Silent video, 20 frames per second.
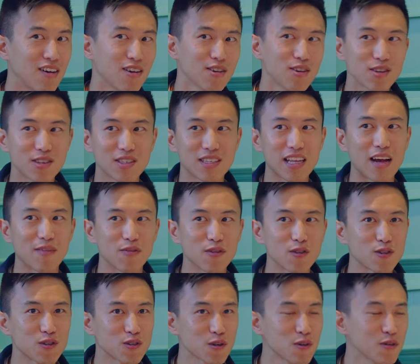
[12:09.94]
all your staff,
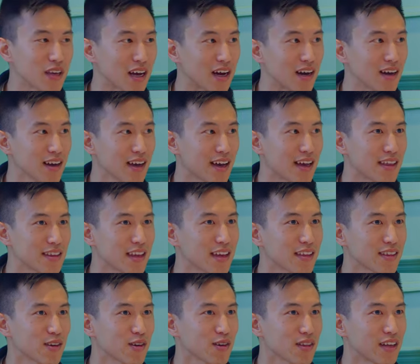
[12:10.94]
they're so young, and
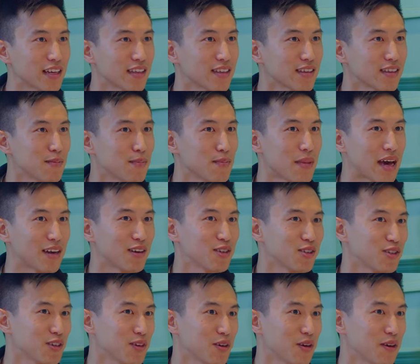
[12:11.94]
yet they're like the
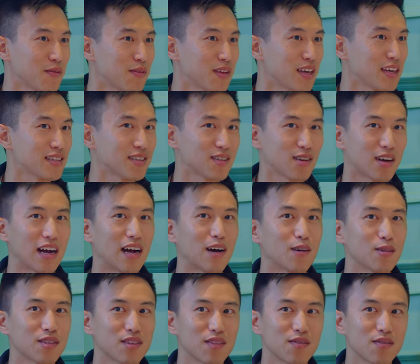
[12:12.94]
manager of this, their
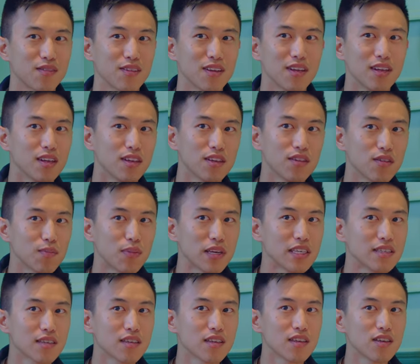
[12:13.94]
house of...
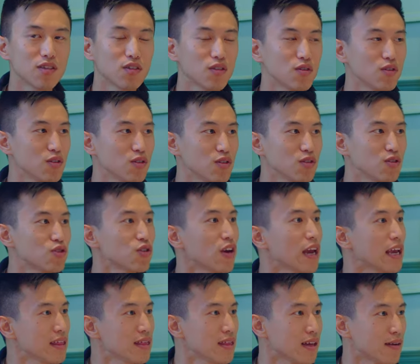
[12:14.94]
Basically, you
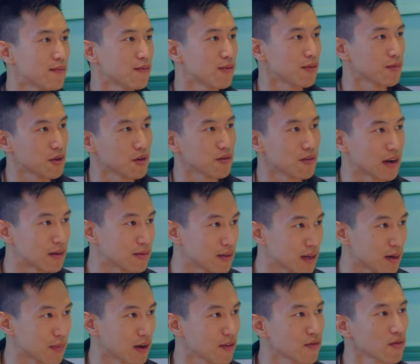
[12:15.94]
train them from the ground
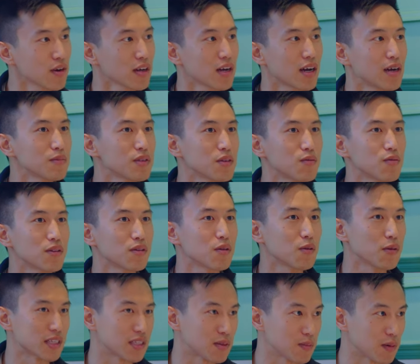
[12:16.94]
up. Everyone comes in with
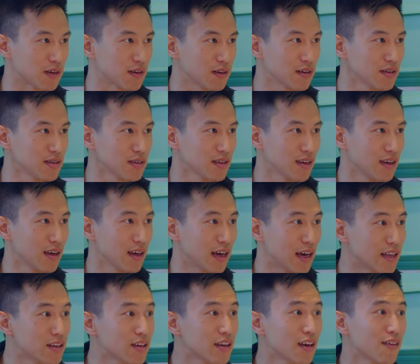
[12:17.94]
no experience,
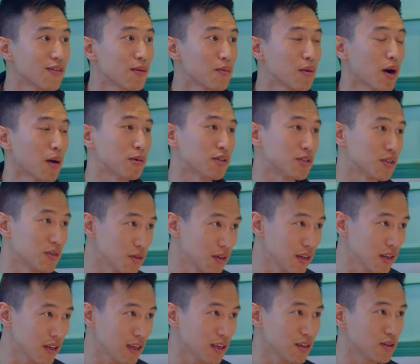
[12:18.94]
and you give them
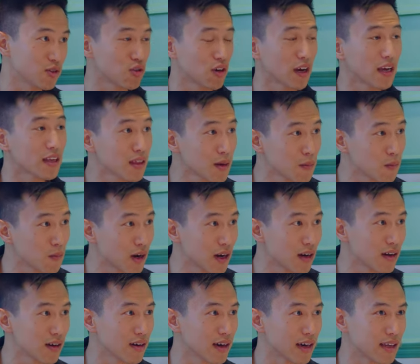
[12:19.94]
opportunity, you train them
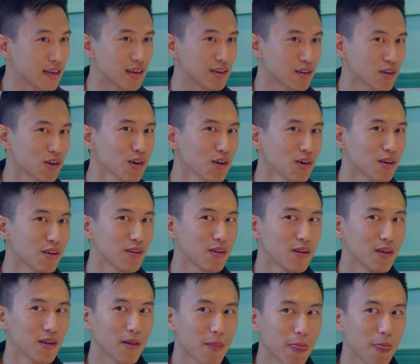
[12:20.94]
well, and in turn,